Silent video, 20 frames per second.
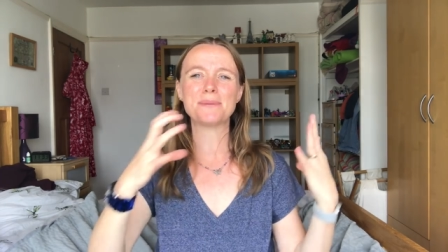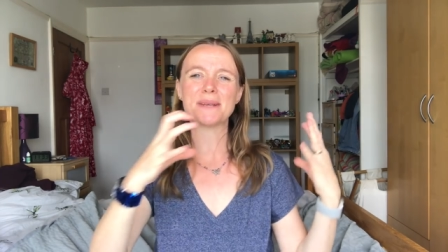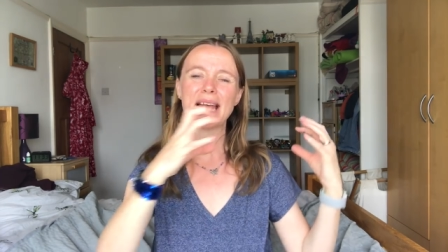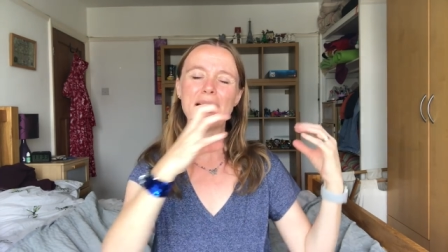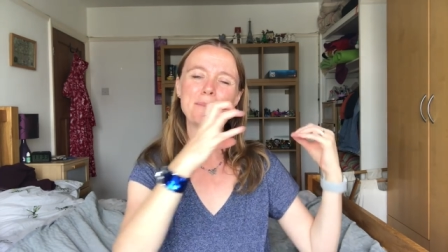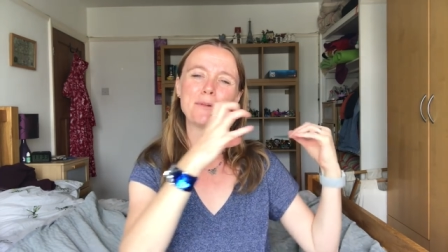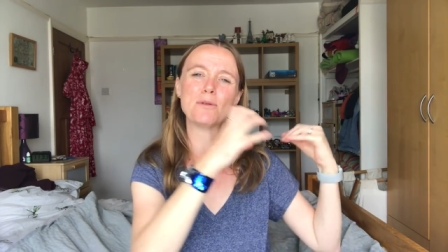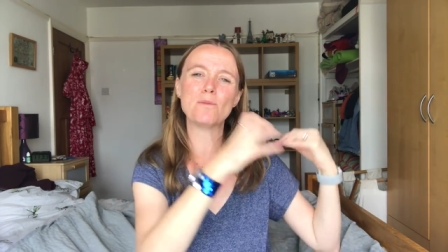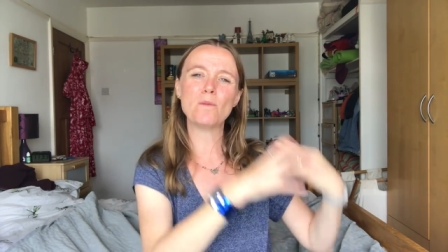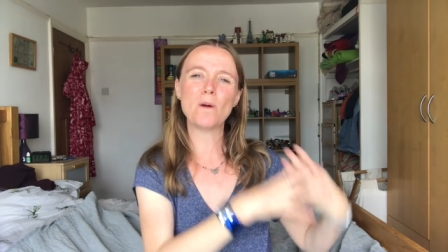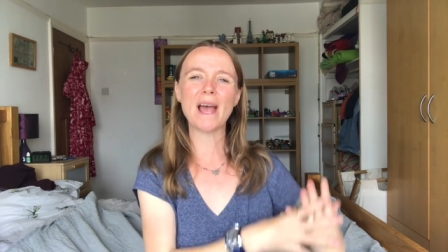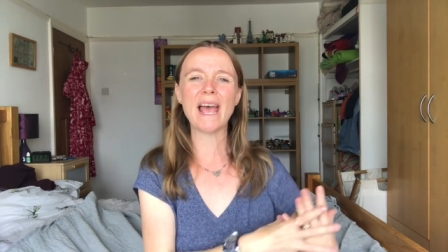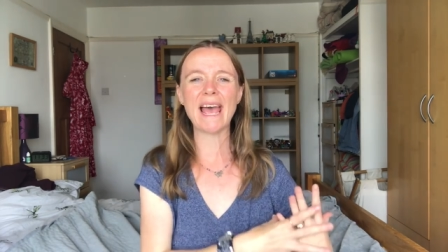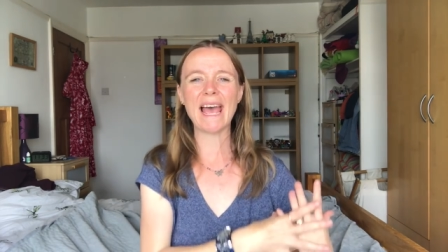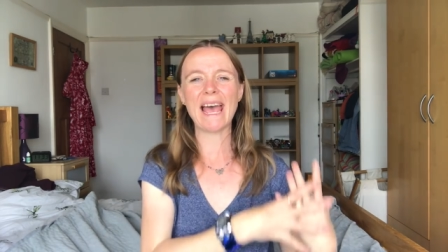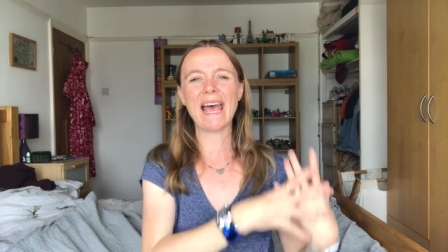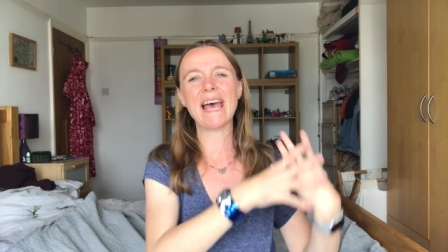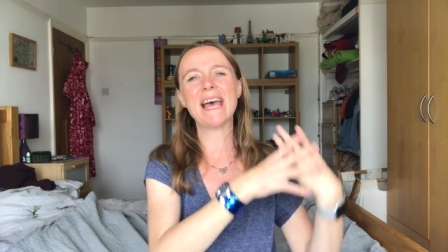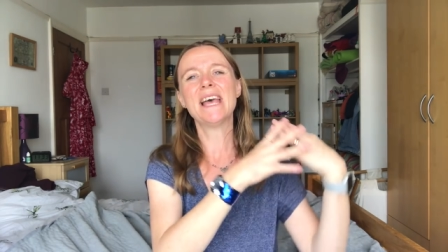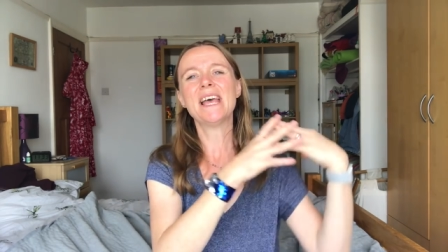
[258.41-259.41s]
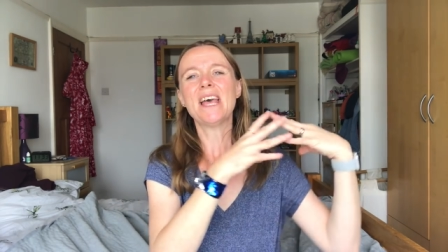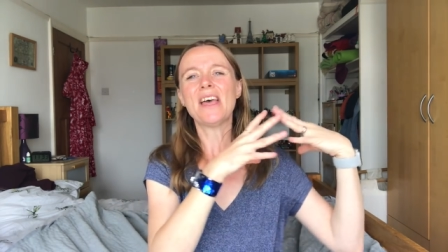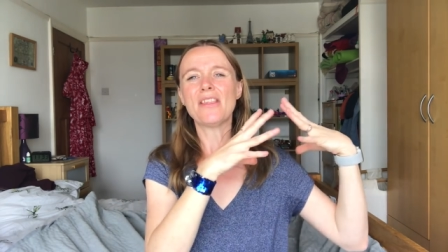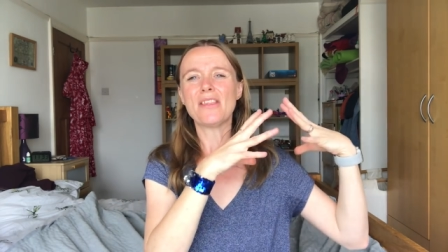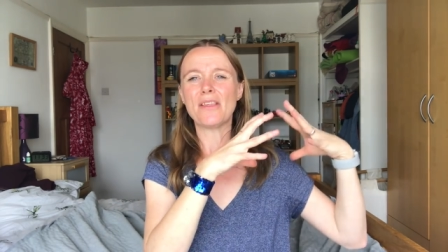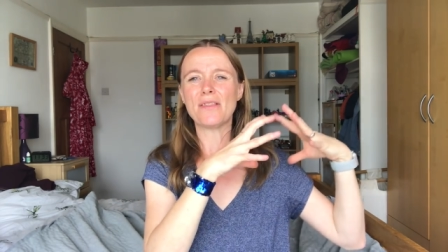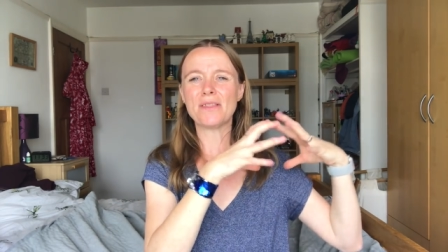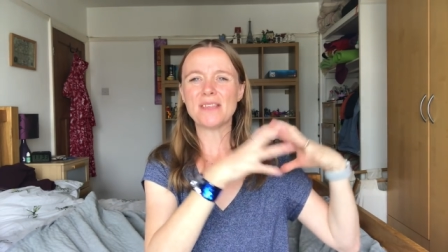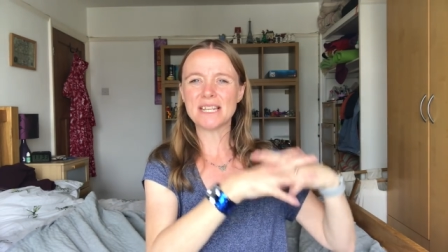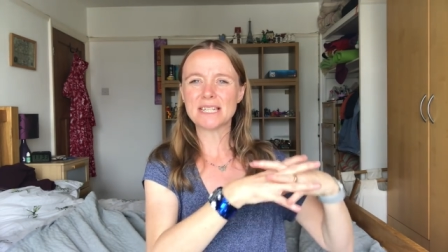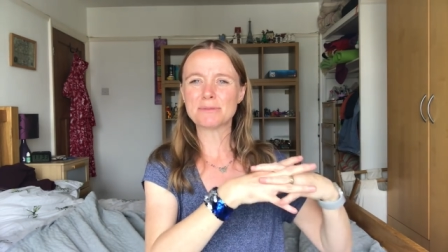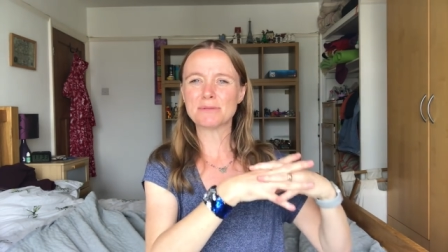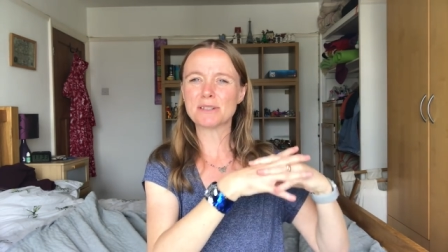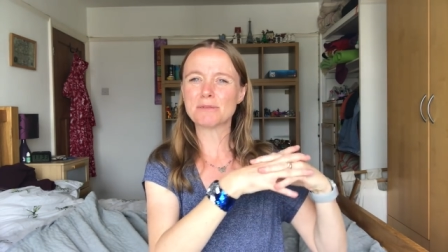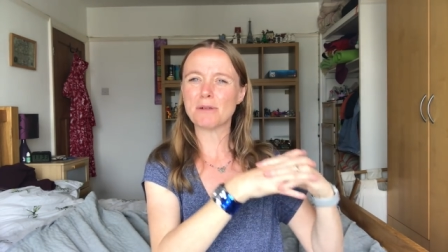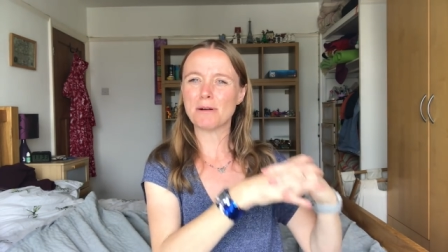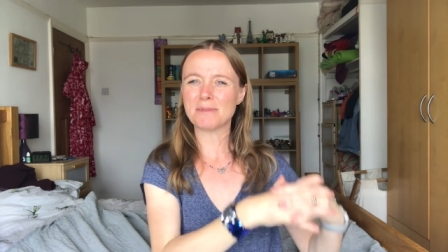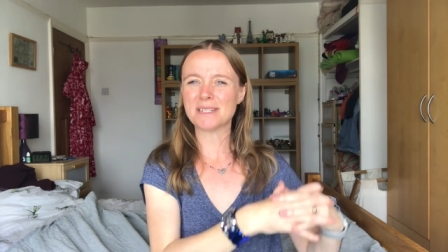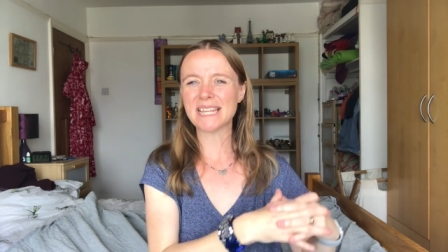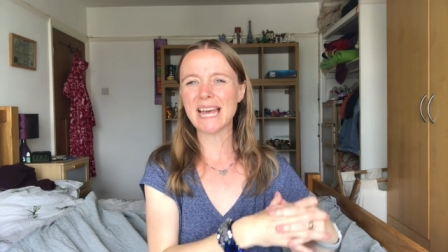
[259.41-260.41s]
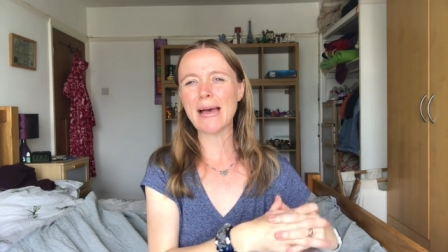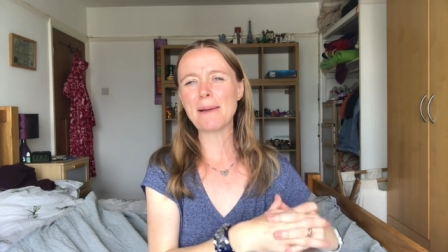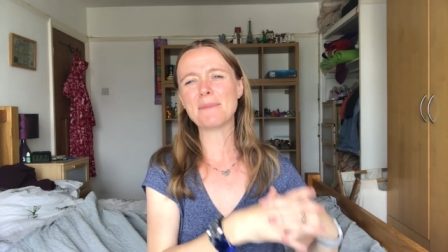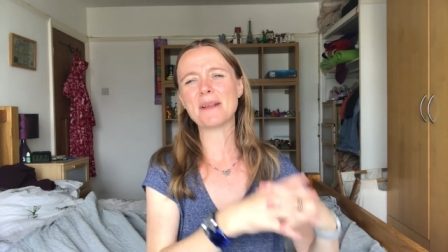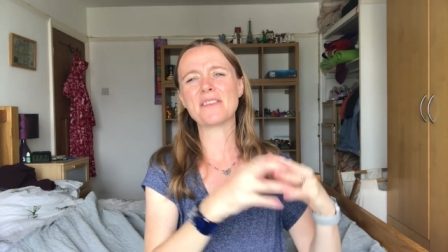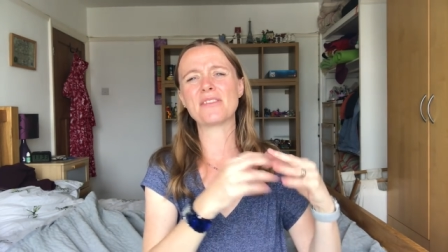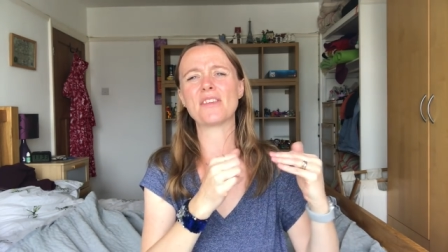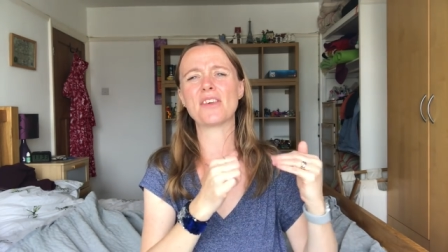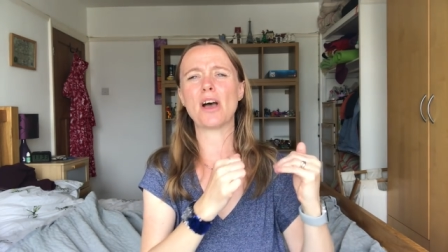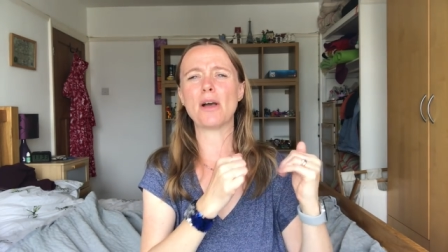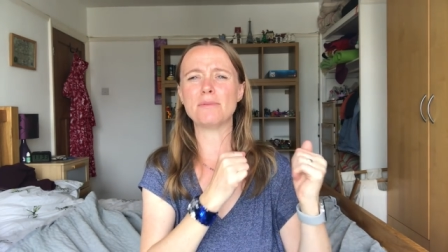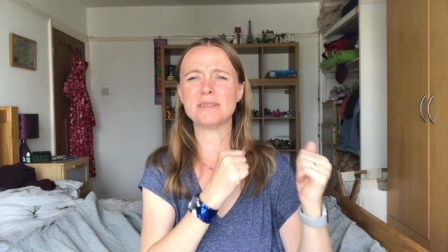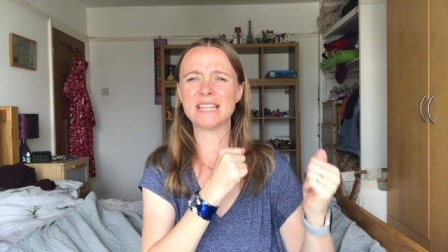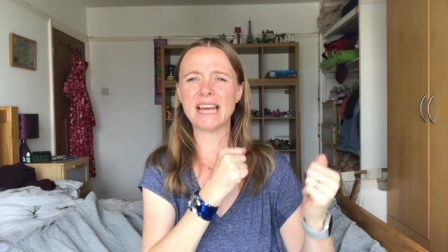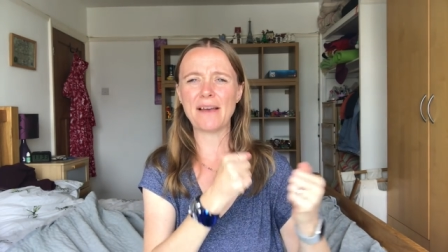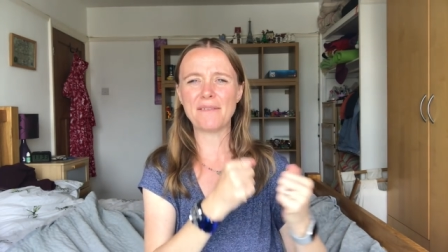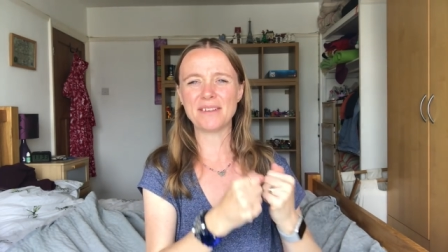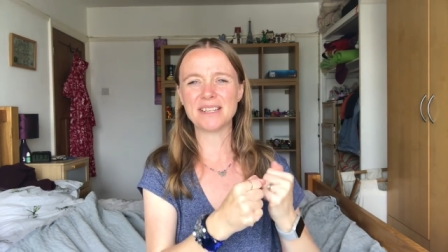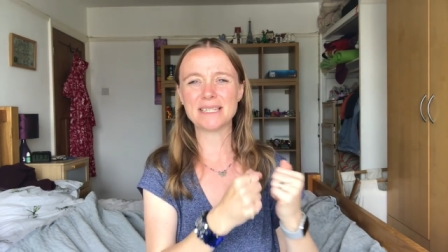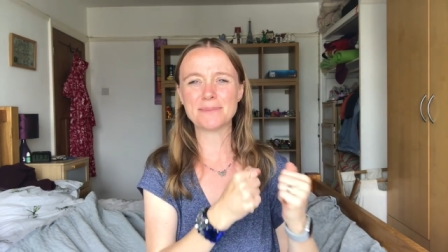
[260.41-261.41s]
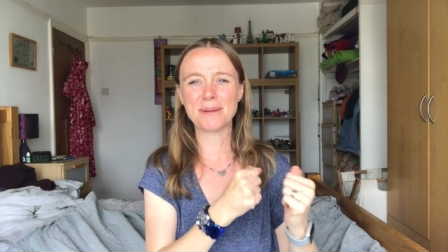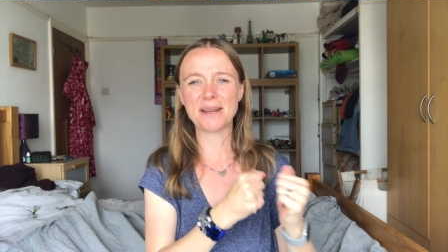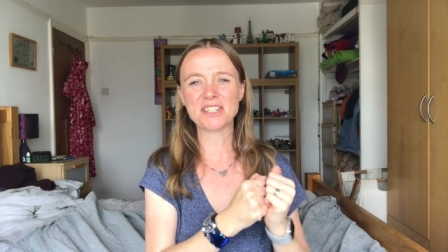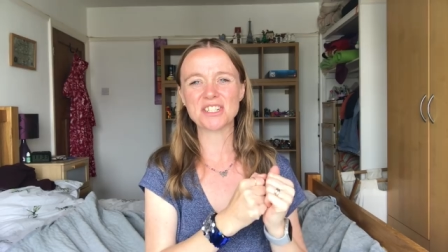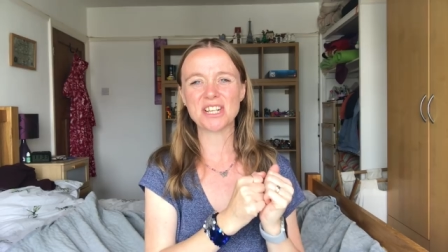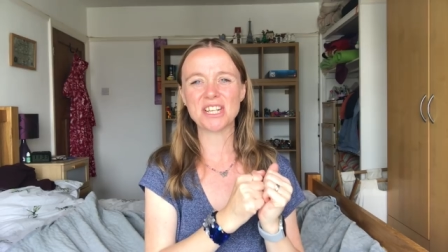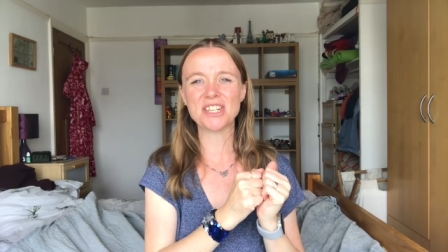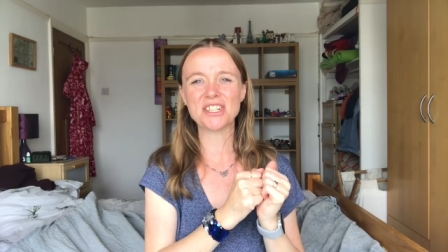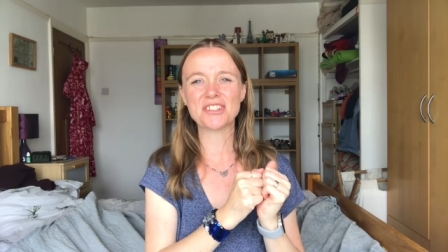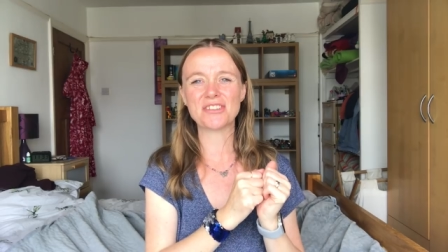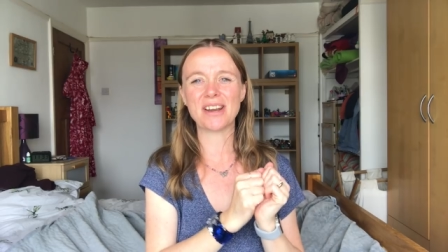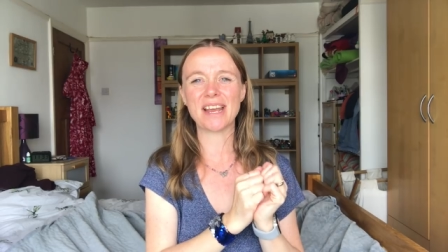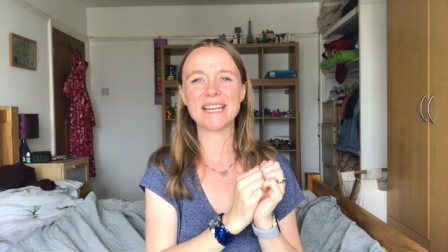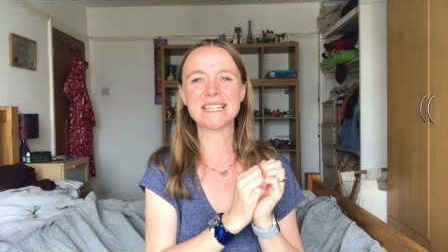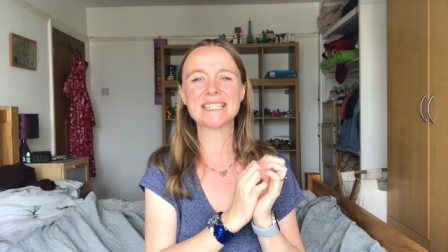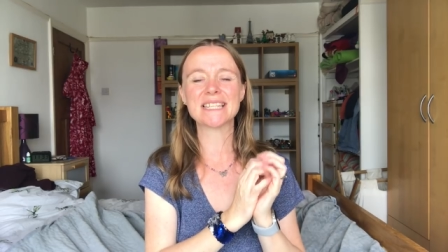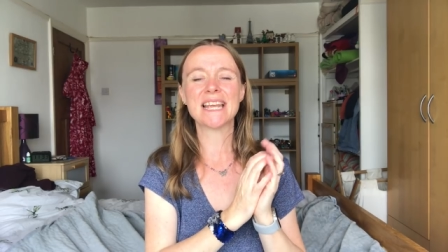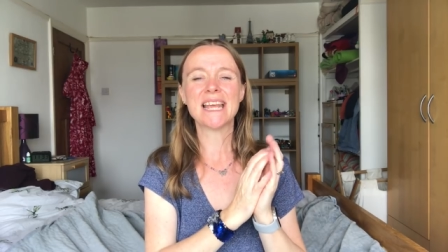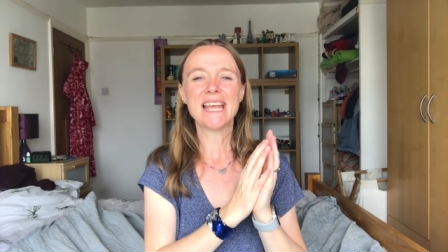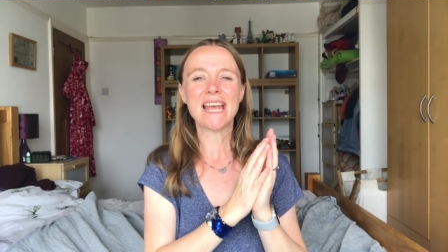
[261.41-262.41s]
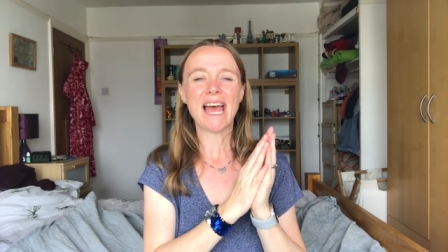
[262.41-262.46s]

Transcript: became aware that this was what was happening, that I was having special interests.